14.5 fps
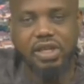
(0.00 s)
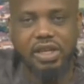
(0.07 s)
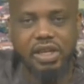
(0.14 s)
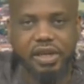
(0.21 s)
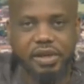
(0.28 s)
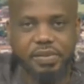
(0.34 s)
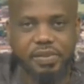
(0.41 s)

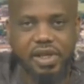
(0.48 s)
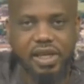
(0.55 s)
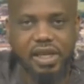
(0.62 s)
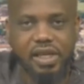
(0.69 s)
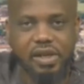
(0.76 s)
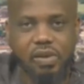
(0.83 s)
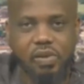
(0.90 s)
personnel,
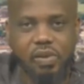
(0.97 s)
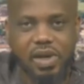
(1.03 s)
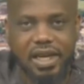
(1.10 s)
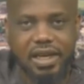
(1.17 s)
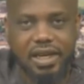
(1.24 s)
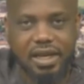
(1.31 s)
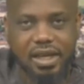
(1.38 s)

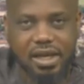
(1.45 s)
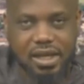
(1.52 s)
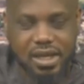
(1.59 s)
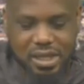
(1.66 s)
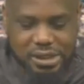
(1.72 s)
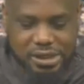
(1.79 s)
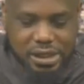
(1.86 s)
and why
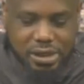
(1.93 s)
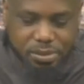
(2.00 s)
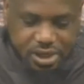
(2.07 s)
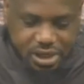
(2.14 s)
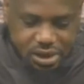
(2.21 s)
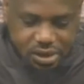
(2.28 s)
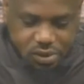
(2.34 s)
has
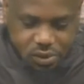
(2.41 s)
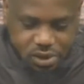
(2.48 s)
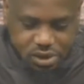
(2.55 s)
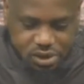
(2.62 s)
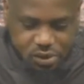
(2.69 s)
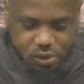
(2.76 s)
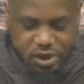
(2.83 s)
that been
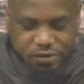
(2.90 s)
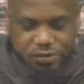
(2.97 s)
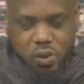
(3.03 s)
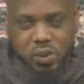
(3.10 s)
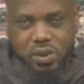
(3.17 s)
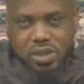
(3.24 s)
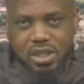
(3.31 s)
and what's the
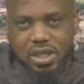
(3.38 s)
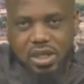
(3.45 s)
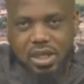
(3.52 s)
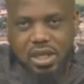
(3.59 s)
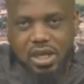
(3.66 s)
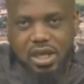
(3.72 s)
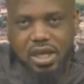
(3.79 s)
way
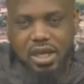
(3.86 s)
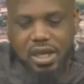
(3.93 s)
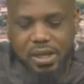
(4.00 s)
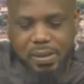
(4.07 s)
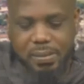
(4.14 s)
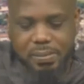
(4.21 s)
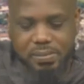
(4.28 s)
forward.
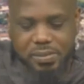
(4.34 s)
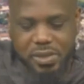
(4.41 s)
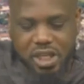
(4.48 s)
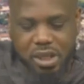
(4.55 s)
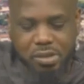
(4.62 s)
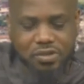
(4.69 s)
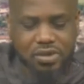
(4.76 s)

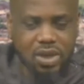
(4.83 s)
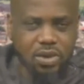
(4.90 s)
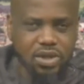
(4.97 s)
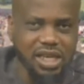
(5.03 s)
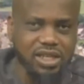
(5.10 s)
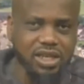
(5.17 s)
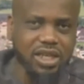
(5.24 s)

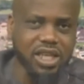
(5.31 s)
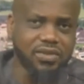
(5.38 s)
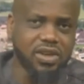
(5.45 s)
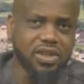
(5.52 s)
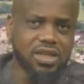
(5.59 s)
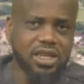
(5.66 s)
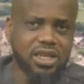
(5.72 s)
Ikemefuna was
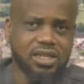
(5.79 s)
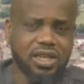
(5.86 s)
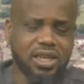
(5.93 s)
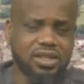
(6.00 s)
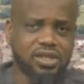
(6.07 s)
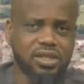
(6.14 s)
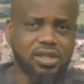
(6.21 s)
actually giving us an
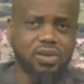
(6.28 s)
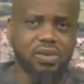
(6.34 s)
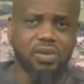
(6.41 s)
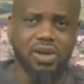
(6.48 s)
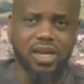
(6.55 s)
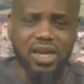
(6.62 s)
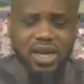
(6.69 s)
insight
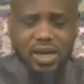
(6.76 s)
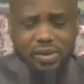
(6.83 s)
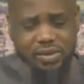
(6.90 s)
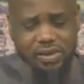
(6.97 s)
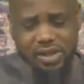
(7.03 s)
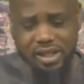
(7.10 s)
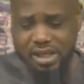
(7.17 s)
into
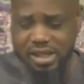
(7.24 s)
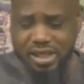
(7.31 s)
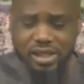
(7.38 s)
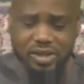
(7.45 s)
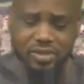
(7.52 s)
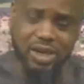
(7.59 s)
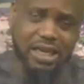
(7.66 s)
how
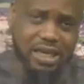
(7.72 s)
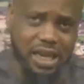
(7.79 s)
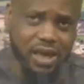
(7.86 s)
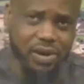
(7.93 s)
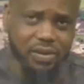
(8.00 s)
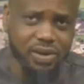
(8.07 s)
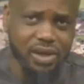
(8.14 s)
it is
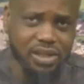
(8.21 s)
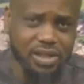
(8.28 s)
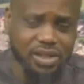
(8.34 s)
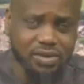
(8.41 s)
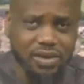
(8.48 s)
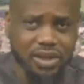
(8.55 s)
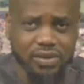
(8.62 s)
right now
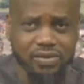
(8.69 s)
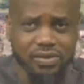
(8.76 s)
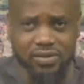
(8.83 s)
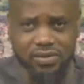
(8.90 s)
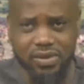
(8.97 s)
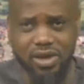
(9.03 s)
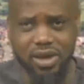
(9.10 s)
as
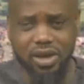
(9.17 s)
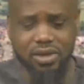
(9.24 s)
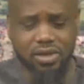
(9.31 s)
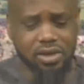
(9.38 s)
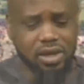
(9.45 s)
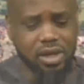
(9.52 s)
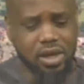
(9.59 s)

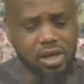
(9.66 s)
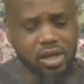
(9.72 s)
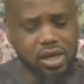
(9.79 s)
regards